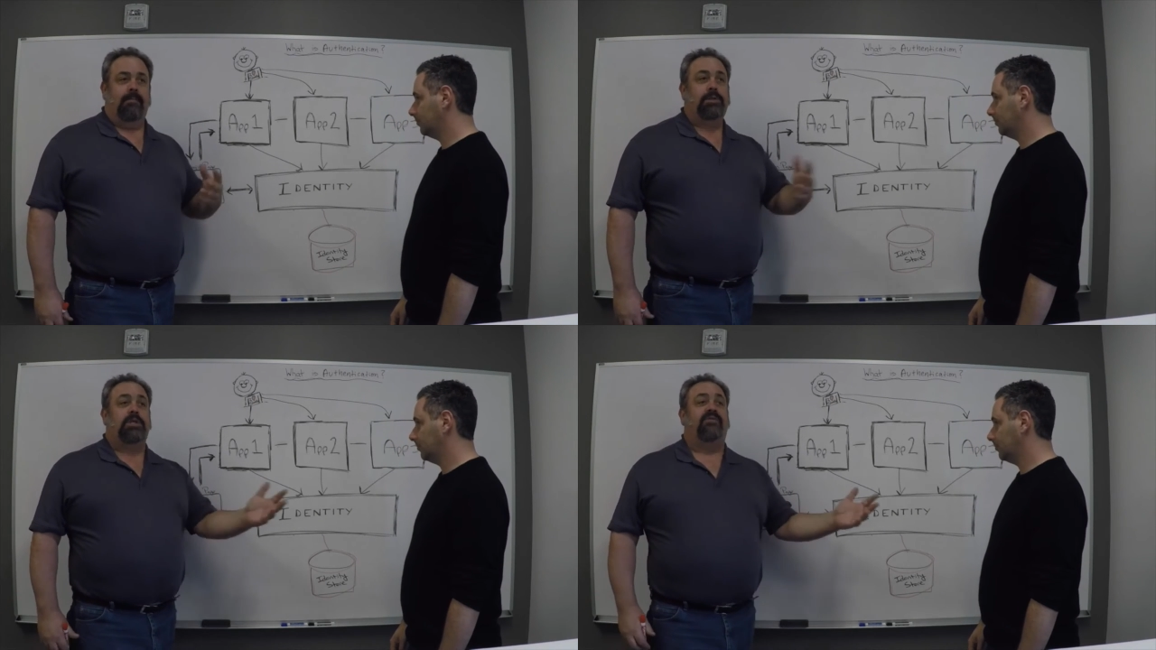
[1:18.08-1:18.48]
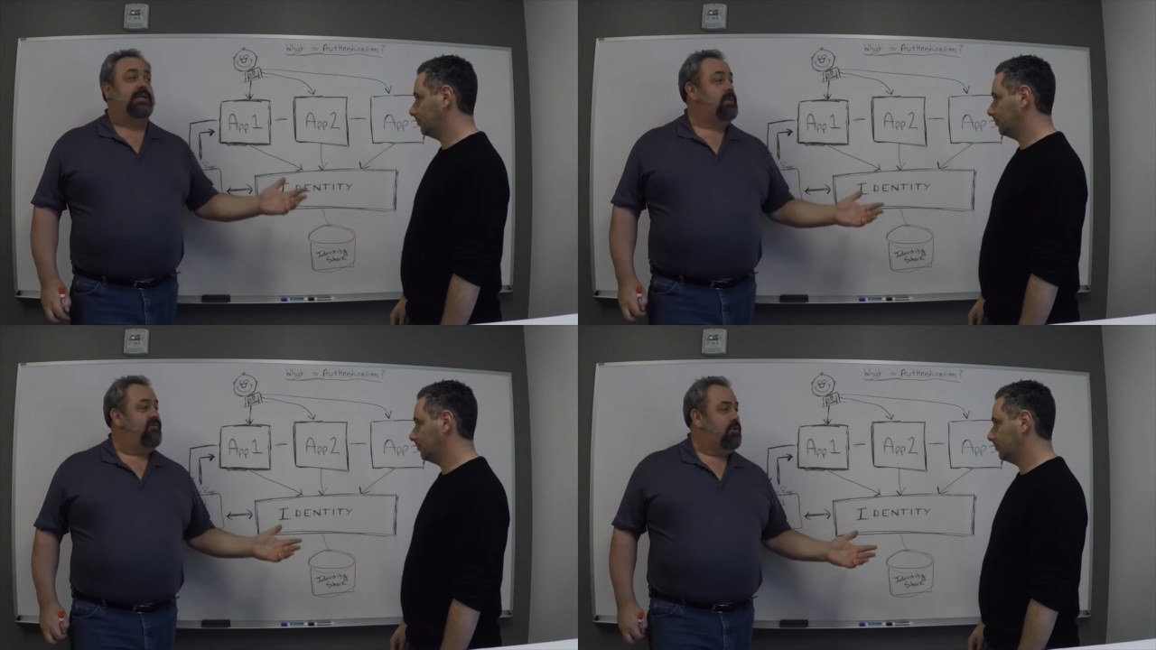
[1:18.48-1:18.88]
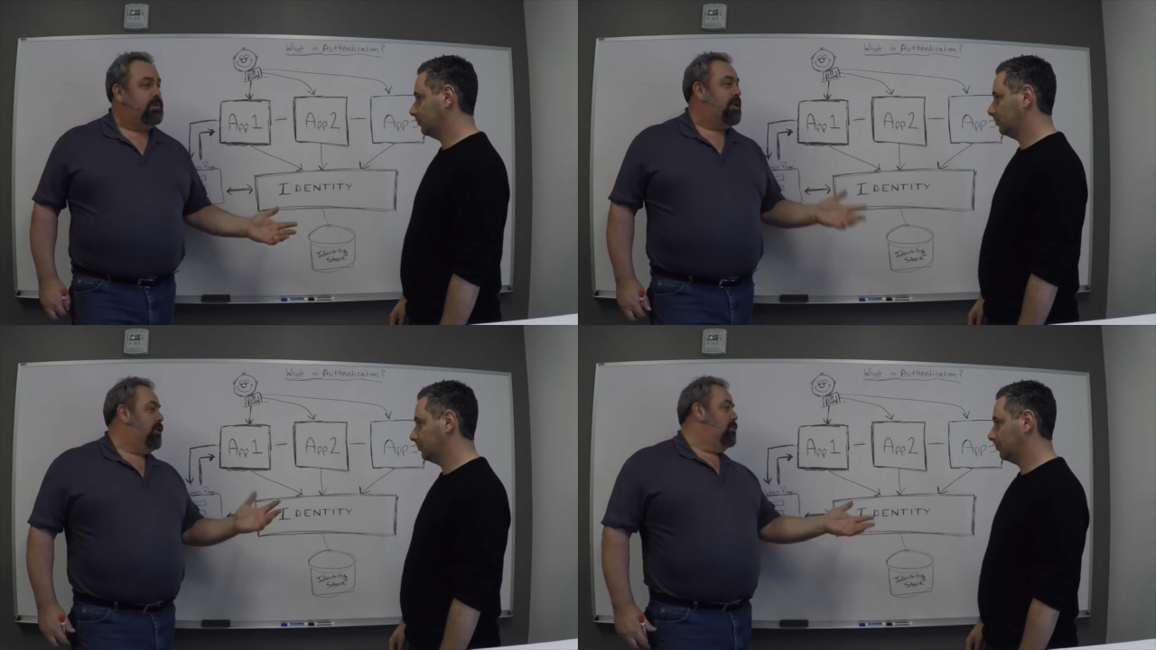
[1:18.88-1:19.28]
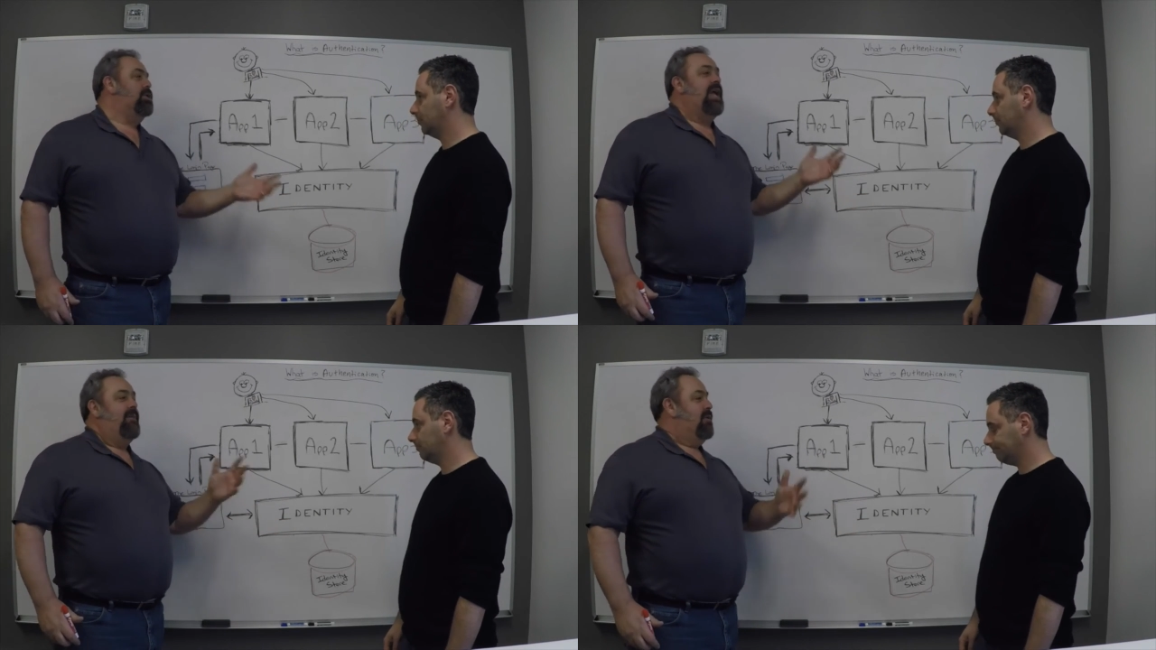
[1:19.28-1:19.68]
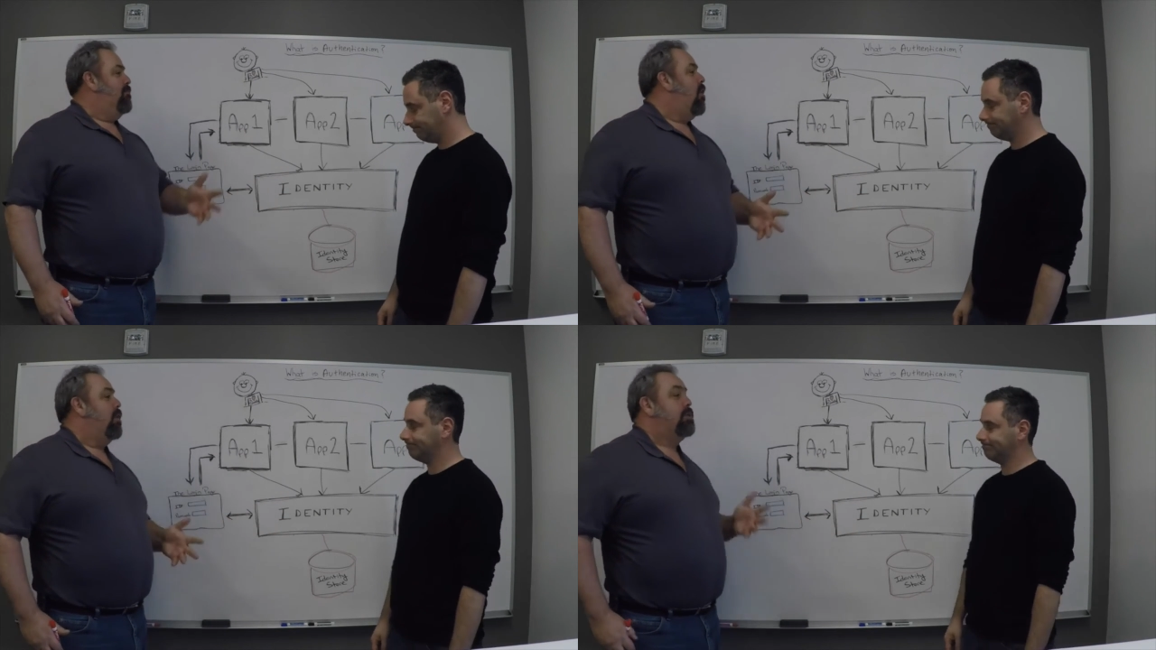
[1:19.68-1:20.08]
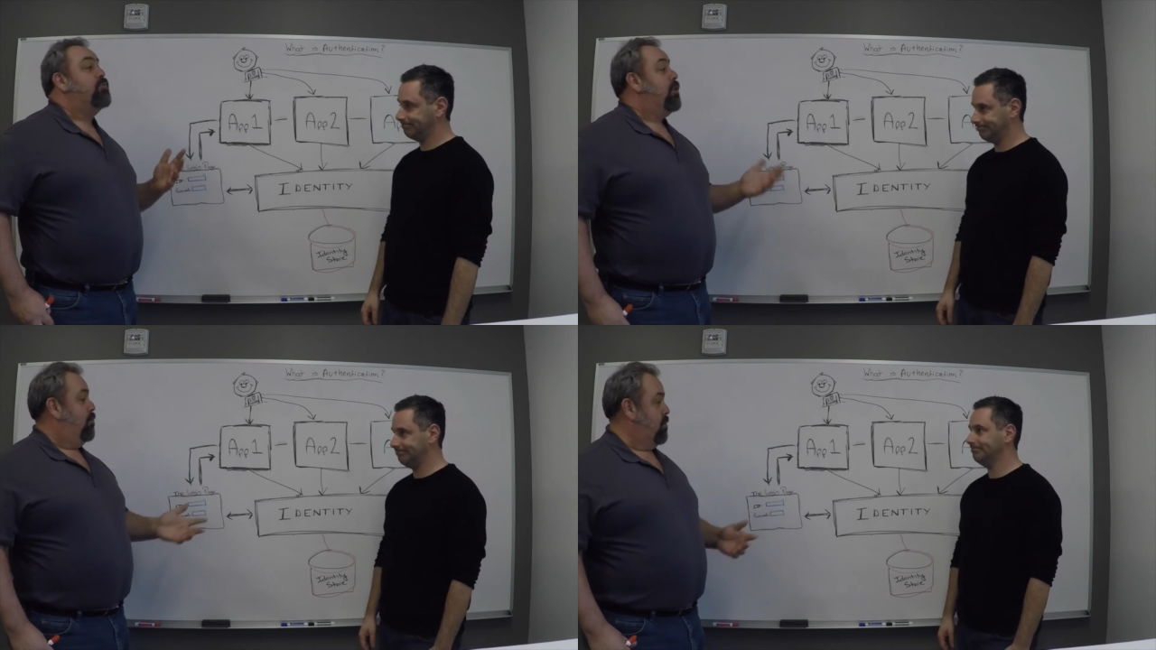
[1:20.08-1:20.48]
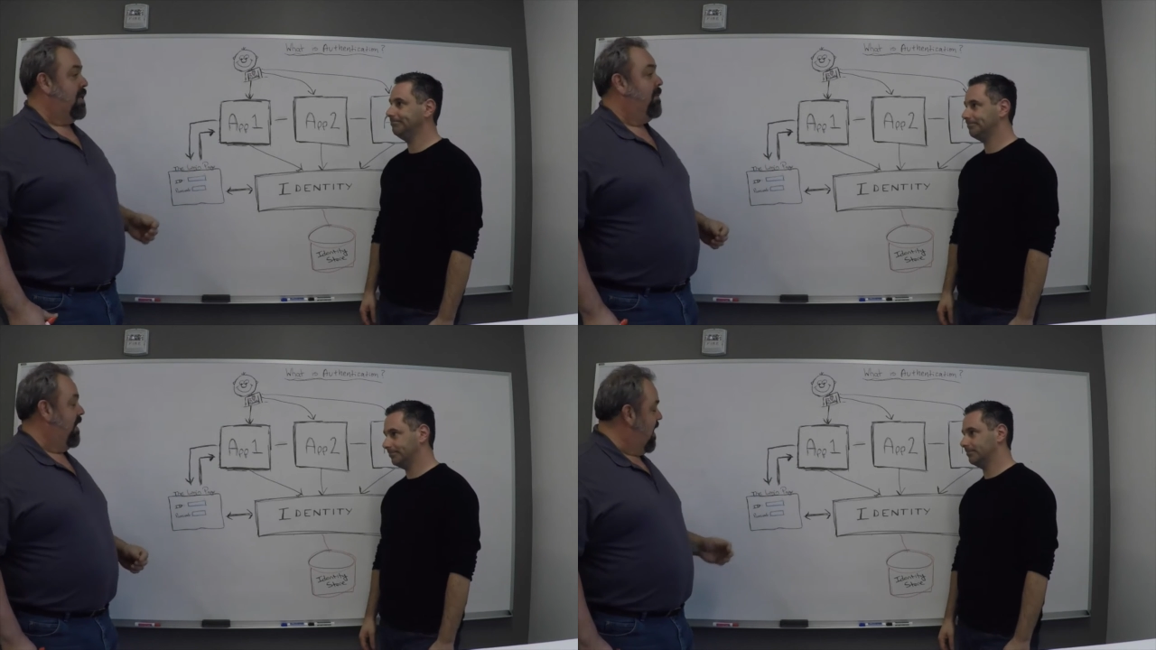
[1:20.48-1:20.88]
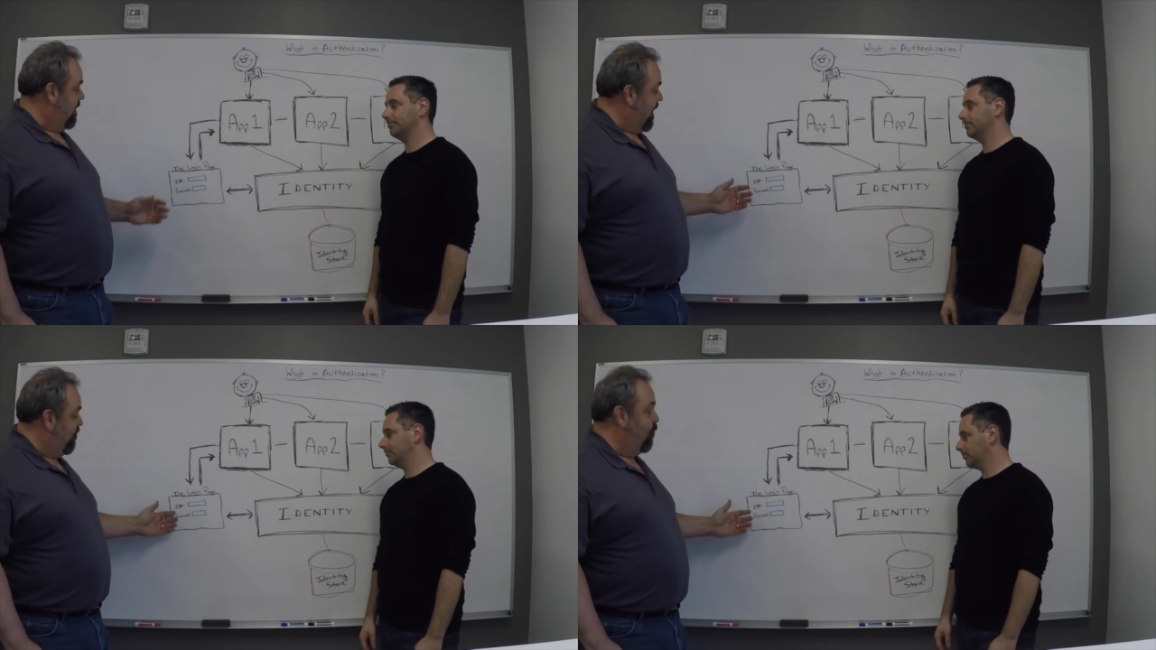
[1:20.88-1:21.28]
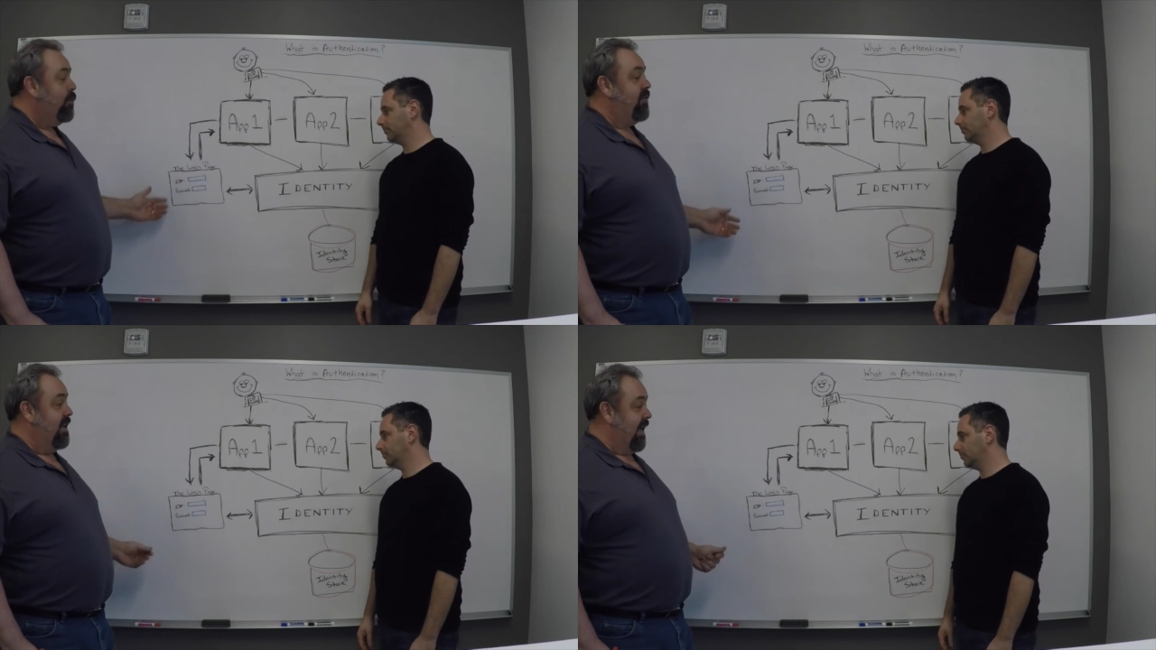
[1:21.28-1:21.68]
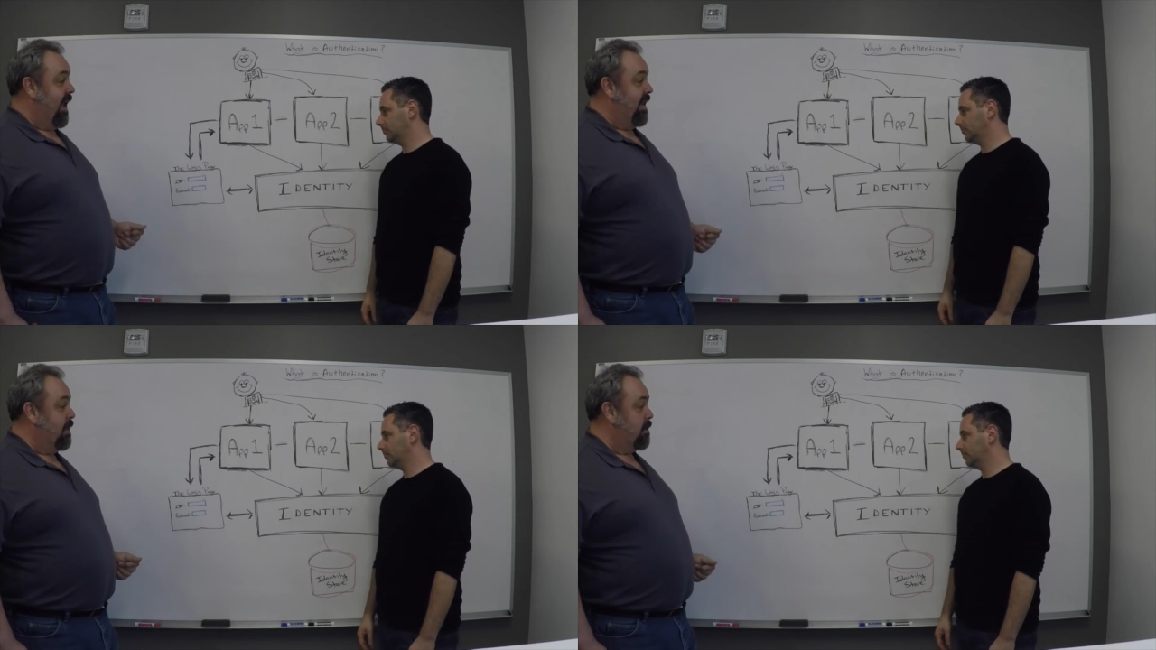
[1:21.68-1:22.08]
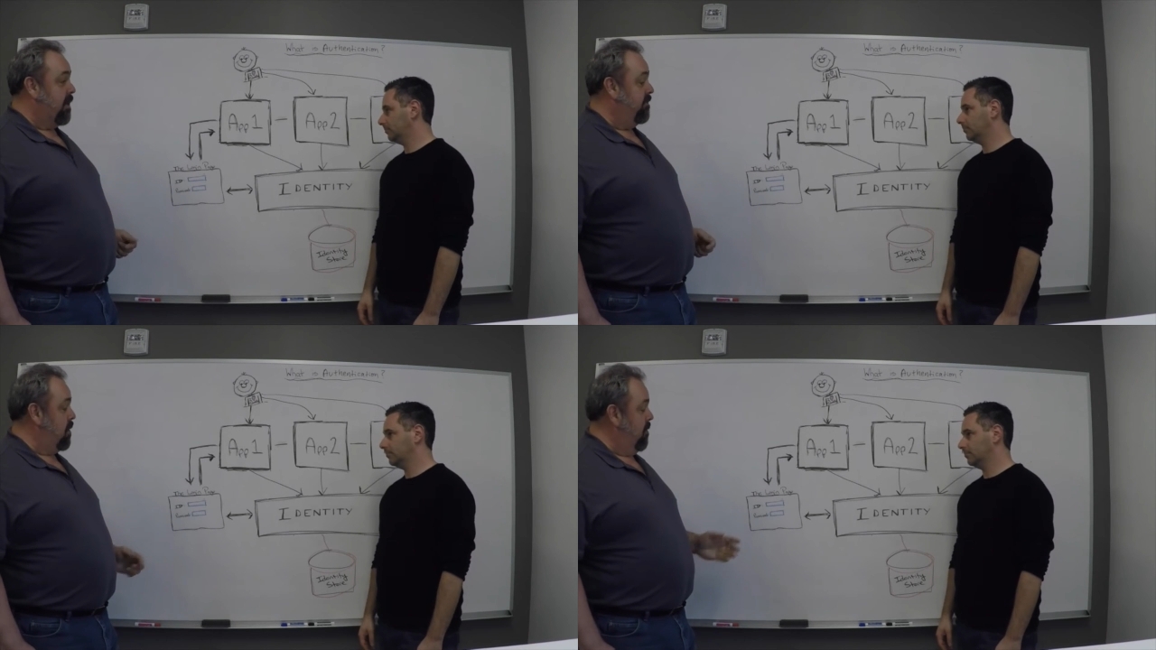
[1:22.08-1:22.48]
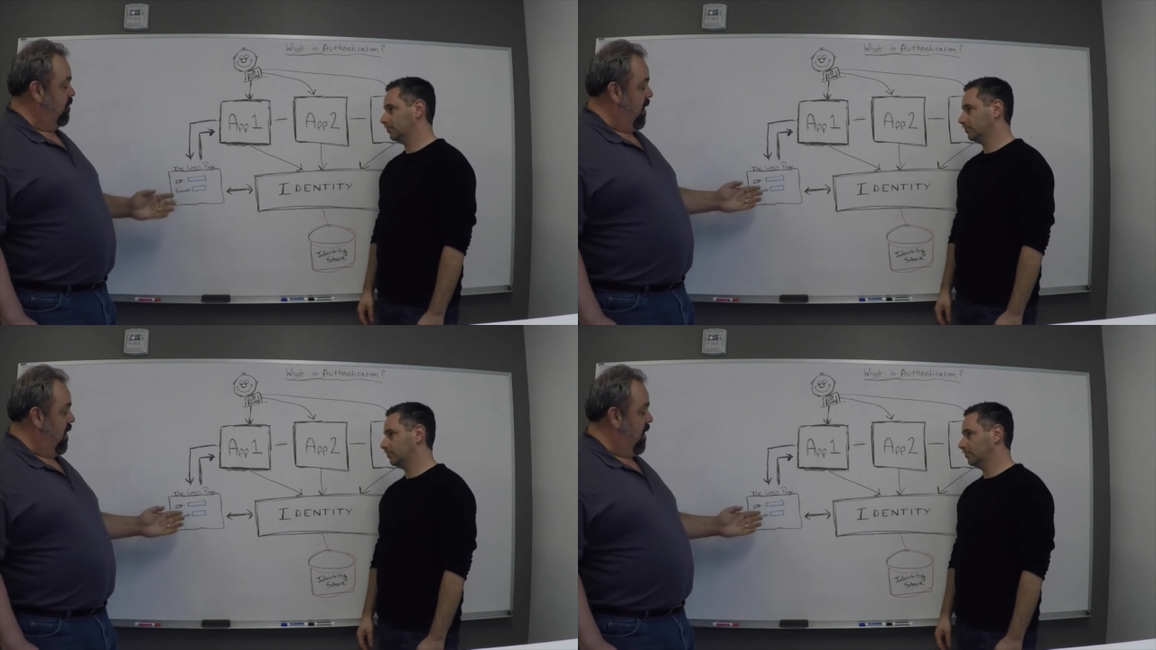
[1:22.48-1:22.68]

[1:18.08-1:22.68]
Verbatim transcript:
Speaker 1: Most of us have used a username and password or something like that to authenticate ourselves.